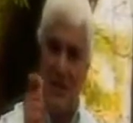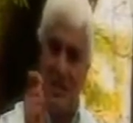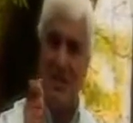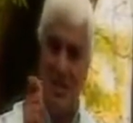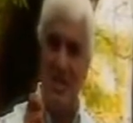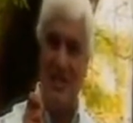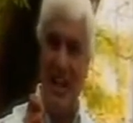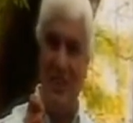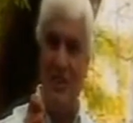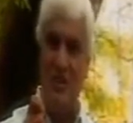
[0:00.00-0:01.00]
Please
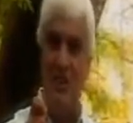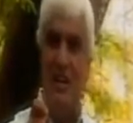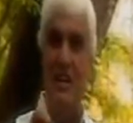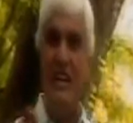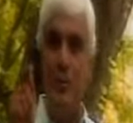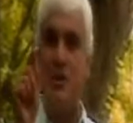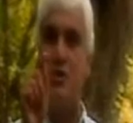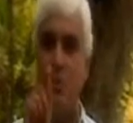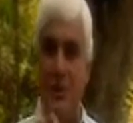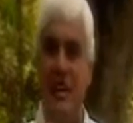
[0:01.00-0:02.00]
understand this. He
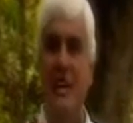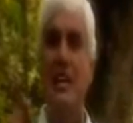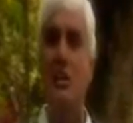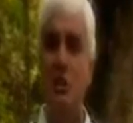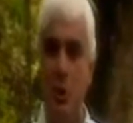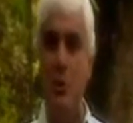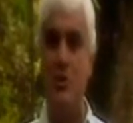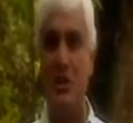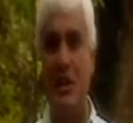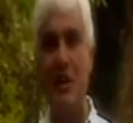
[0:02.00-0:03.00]
was really
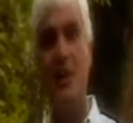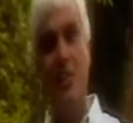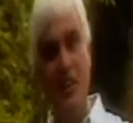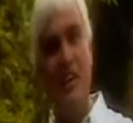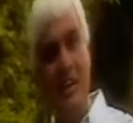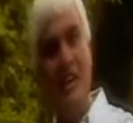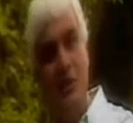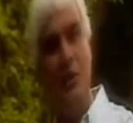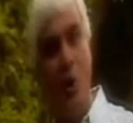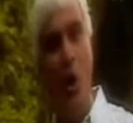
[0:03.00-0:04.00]
using the
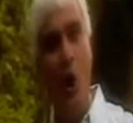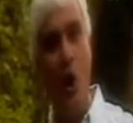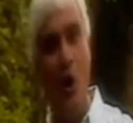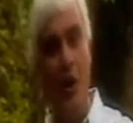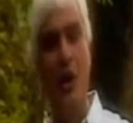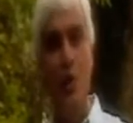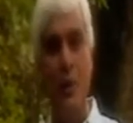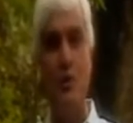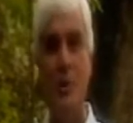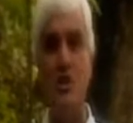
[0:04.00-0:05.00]
either-or
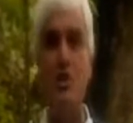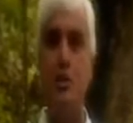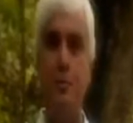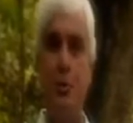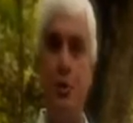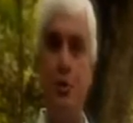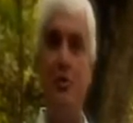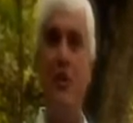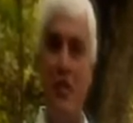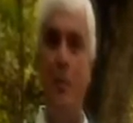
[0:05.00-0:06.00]
with which to
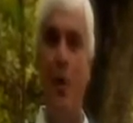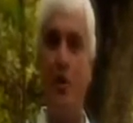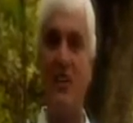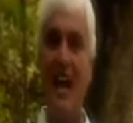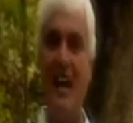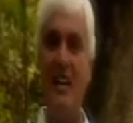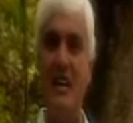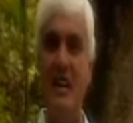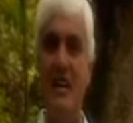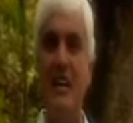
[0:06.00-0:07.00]
prove the both-and.
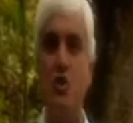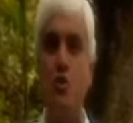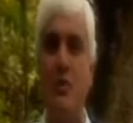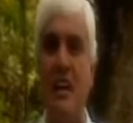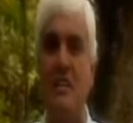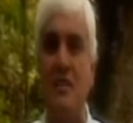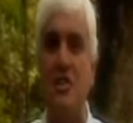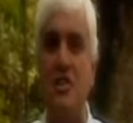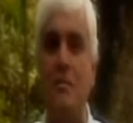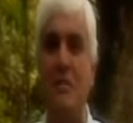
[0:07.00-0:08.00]
His
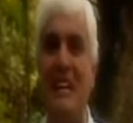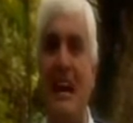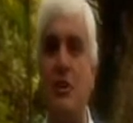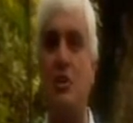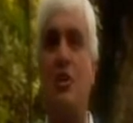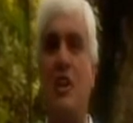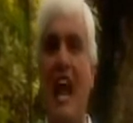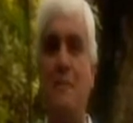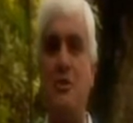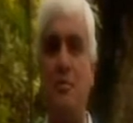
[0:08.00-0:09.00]
relativism began to
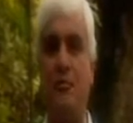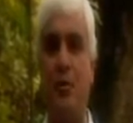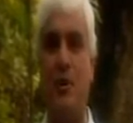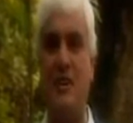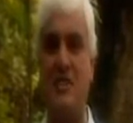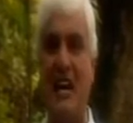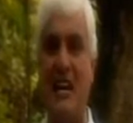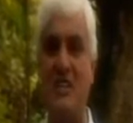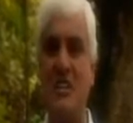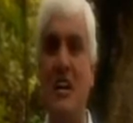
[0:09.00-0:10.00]
collapse before his
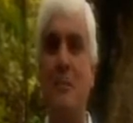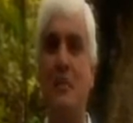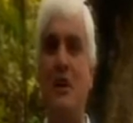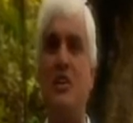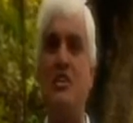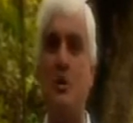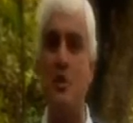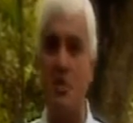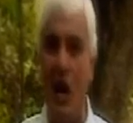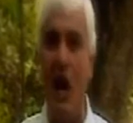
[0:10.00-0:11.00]
eyes because he
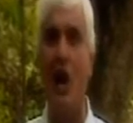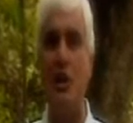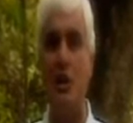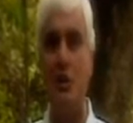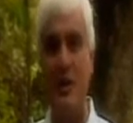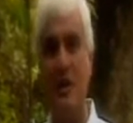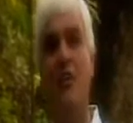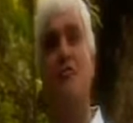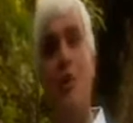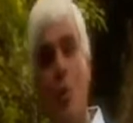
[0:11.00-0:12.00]
was arguing
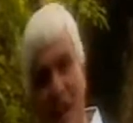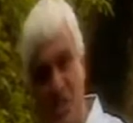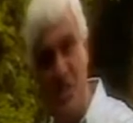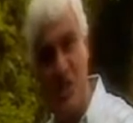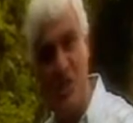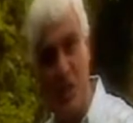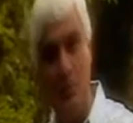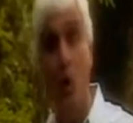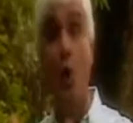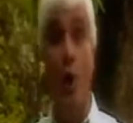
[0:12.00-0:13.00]
for one
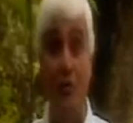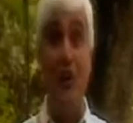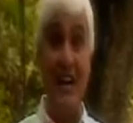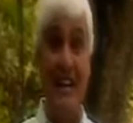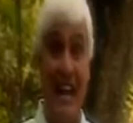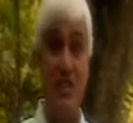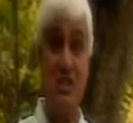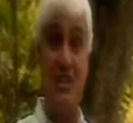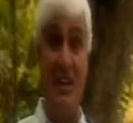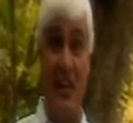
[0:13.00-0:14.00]
system over
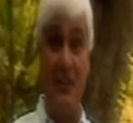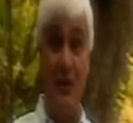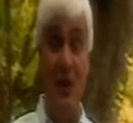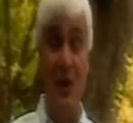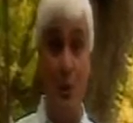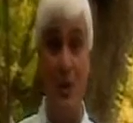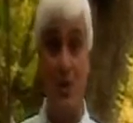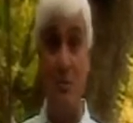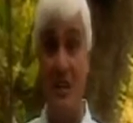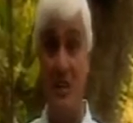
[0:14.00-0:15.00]
against another,
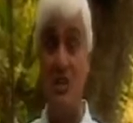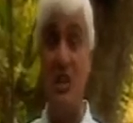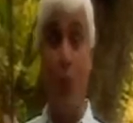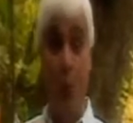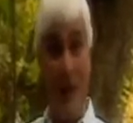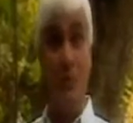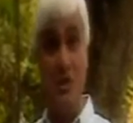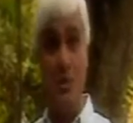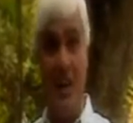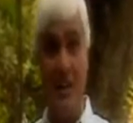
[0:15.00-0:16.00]
which means one
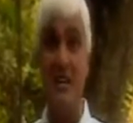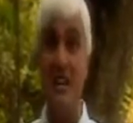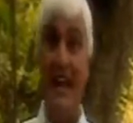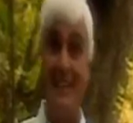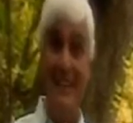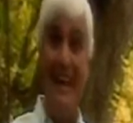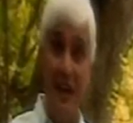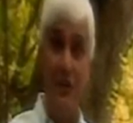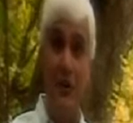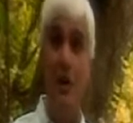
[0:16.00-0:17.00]
was right and the
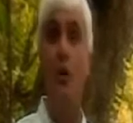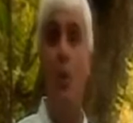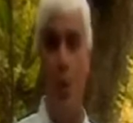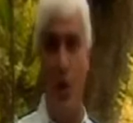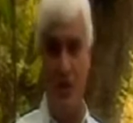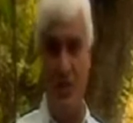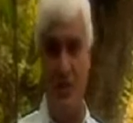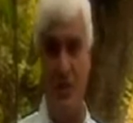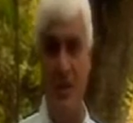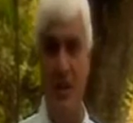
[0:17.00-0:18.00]
other wasn't.